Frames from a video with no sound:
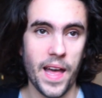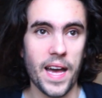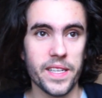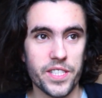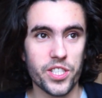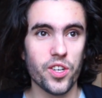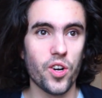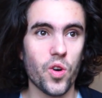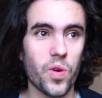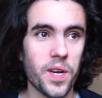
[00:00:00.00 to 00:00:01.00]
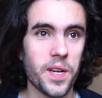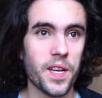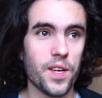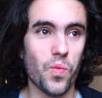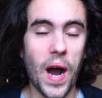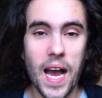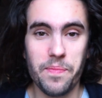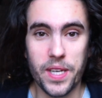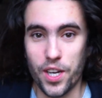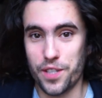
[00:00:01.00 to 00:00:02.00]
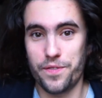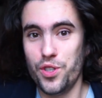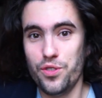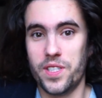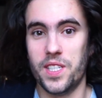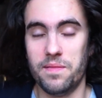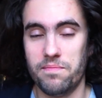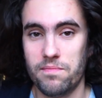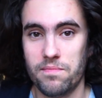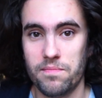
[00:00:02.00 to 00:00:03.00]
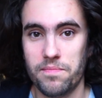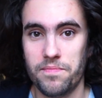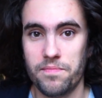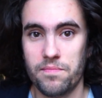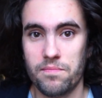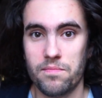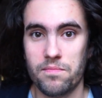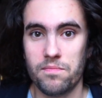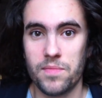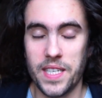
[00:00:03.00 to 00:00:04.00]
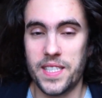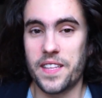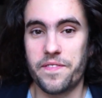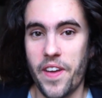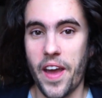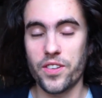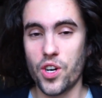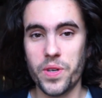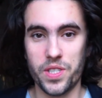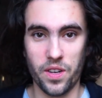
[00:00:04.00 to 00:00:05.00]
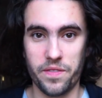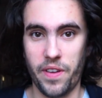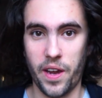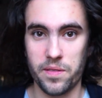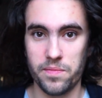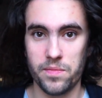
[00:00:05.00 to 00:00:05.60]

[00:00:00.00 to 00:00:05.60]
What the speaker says: And so why? Because of nudity. Is that fair? No, it's not fair.